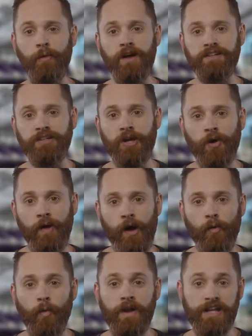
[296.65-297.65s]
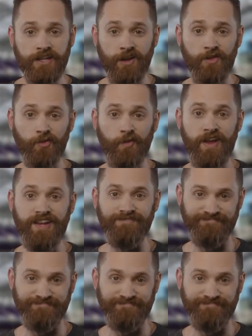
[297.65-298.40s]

want to go out winning another ring.